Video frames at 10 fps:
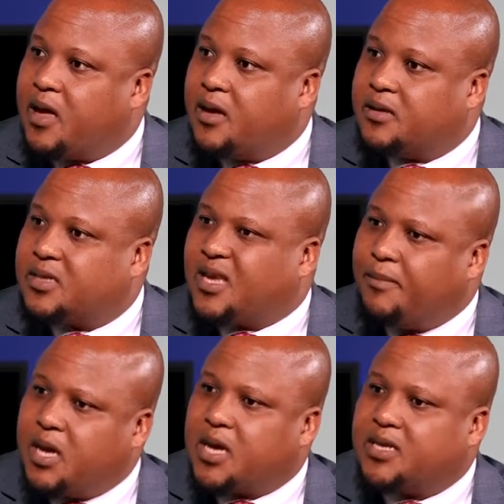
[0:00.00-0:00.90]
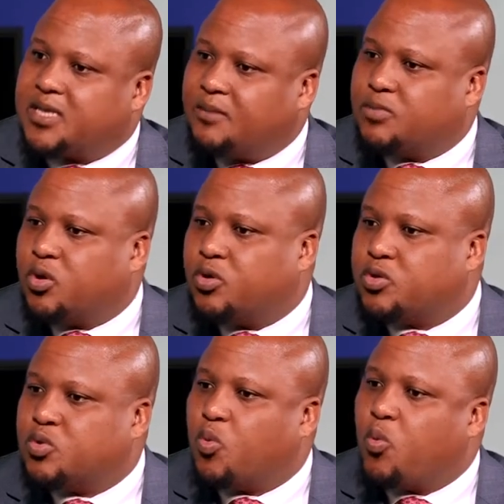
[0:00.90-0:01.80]
some make it, some
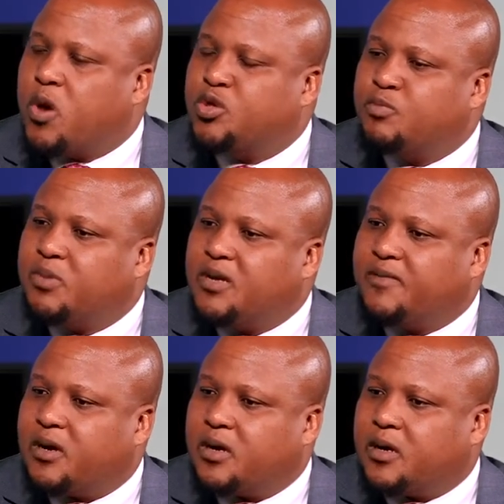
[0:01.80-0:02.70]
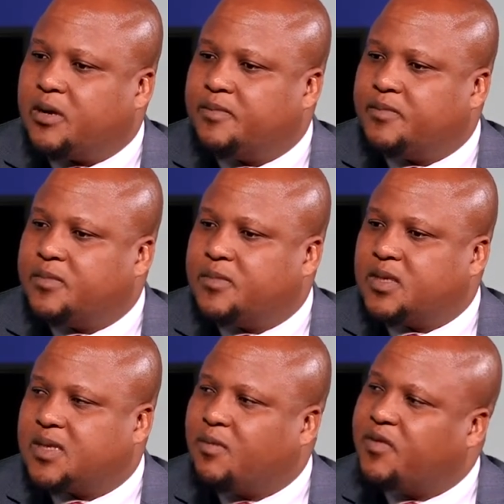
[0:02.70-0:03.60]
don't. What do you believe are
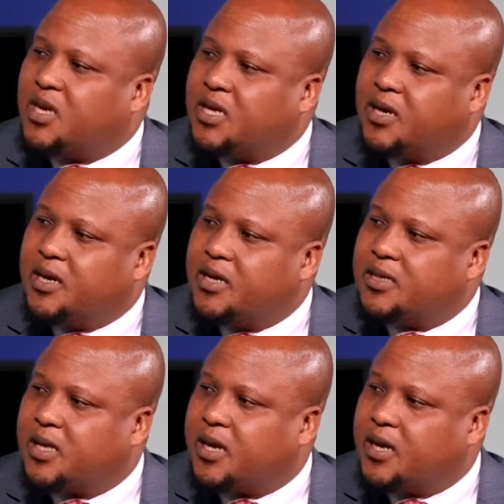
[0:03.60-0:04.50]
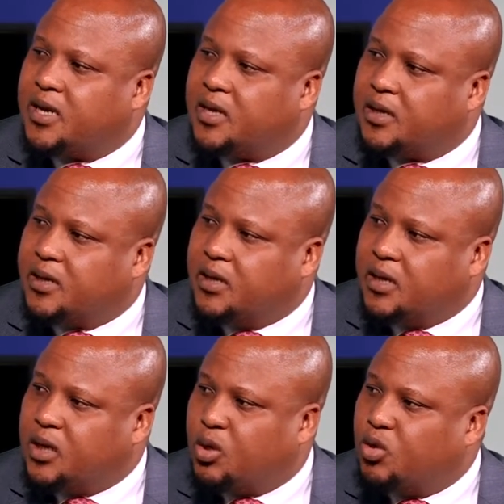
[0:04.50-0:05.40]
some of the ingredients that are needed
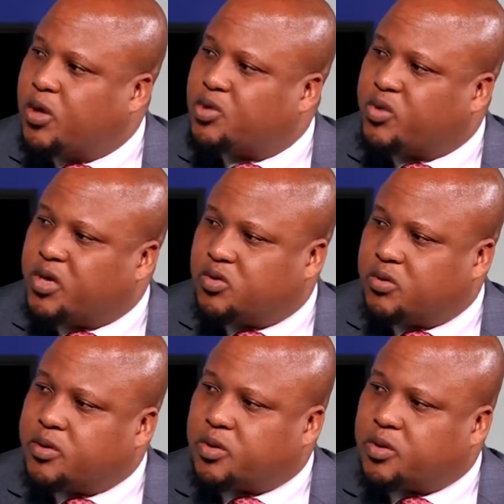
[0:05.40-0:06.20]
in order to get to the top?